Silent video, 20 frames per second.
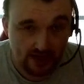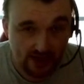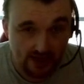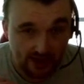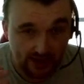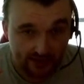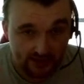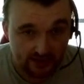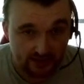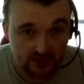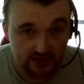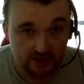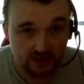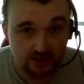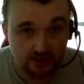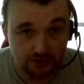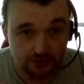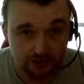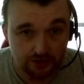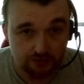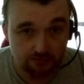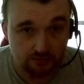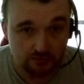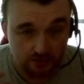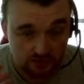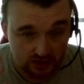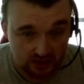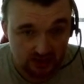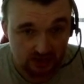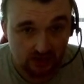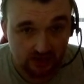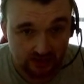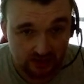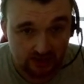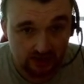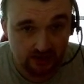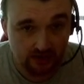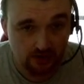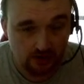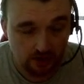and it
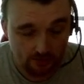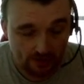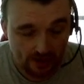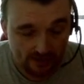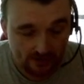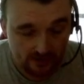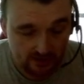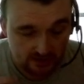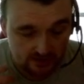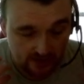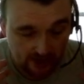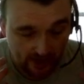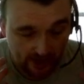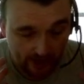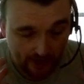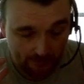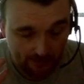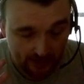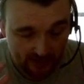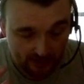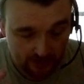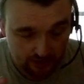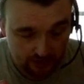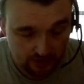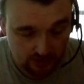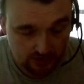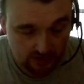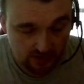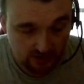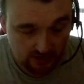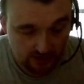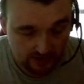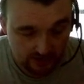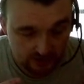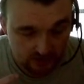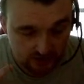clear your mind, and it just kind of